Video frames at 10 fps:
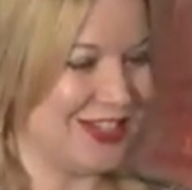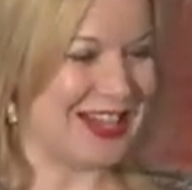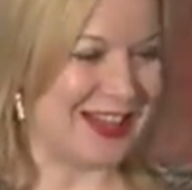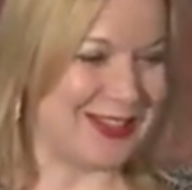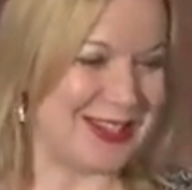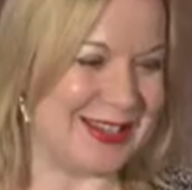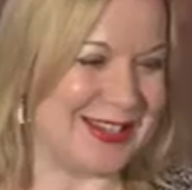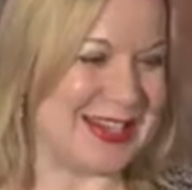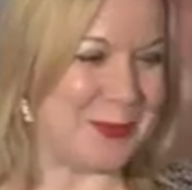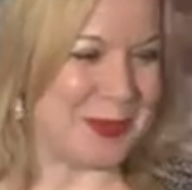challenge that the
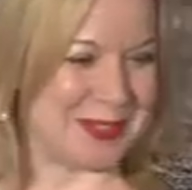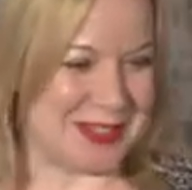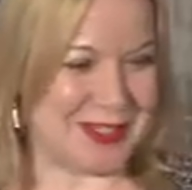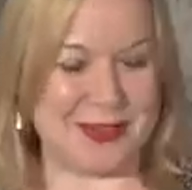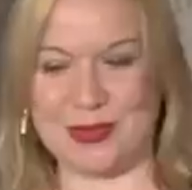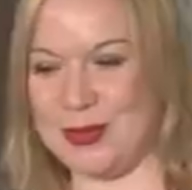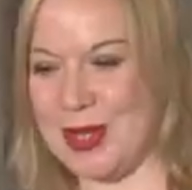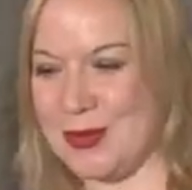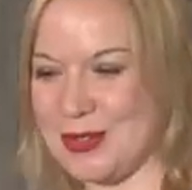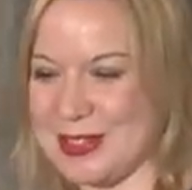deputy threw
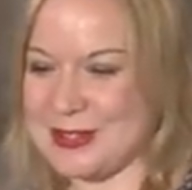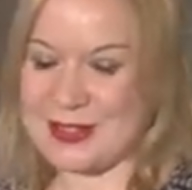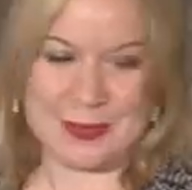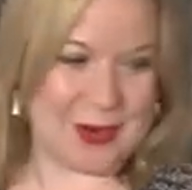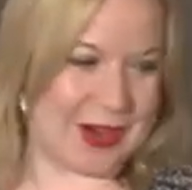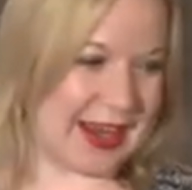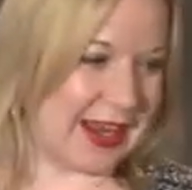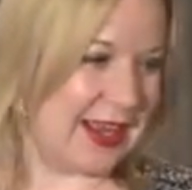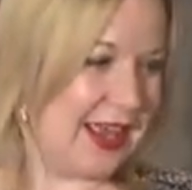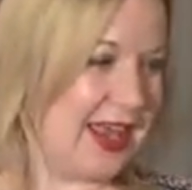out to us this
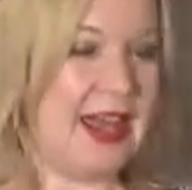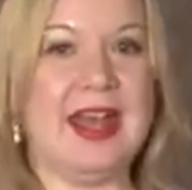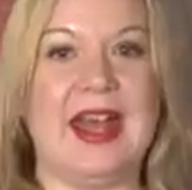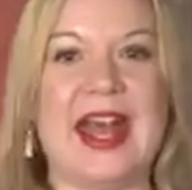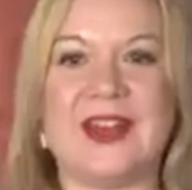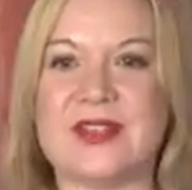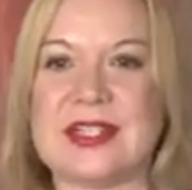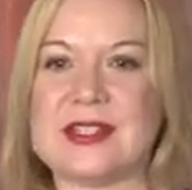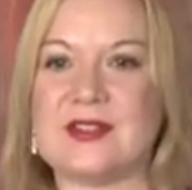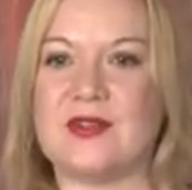morning.
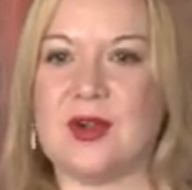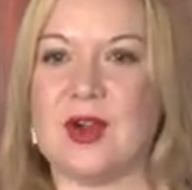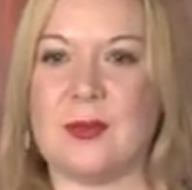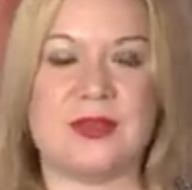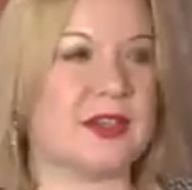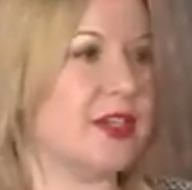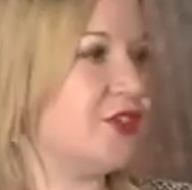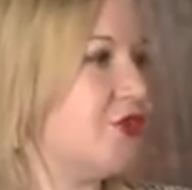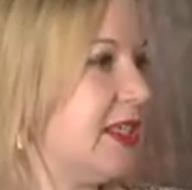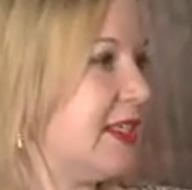Evidence-informed, there
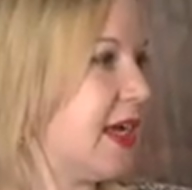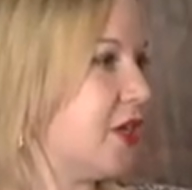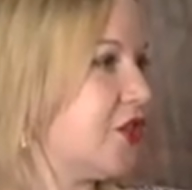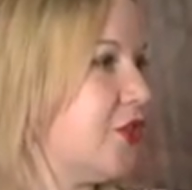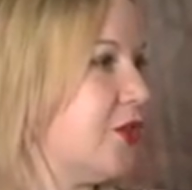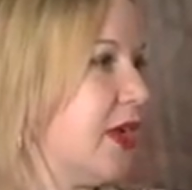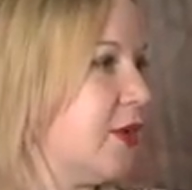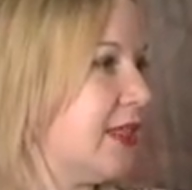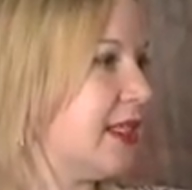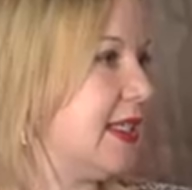is research
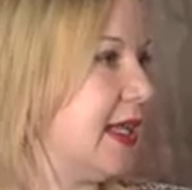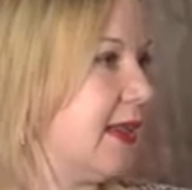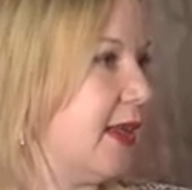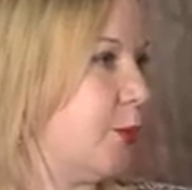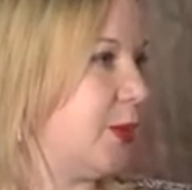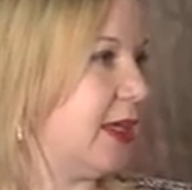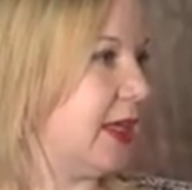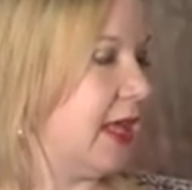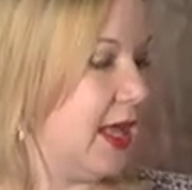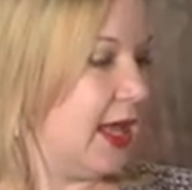throughout the
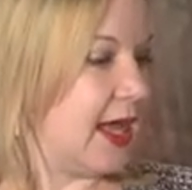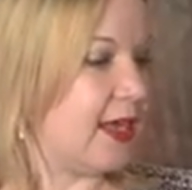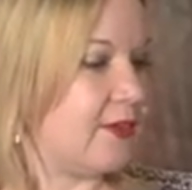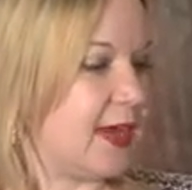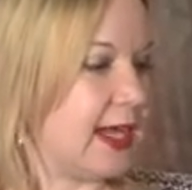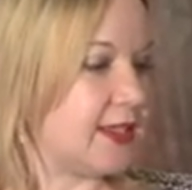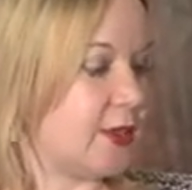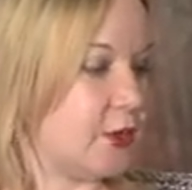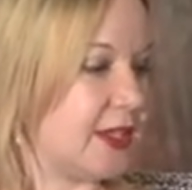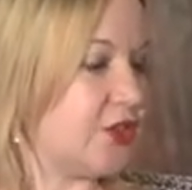TLLP. And in fact,
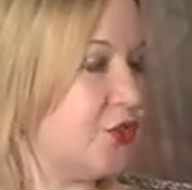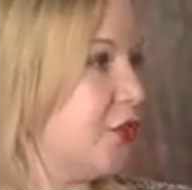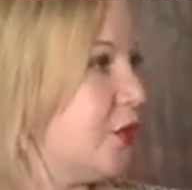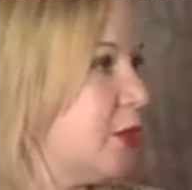although this review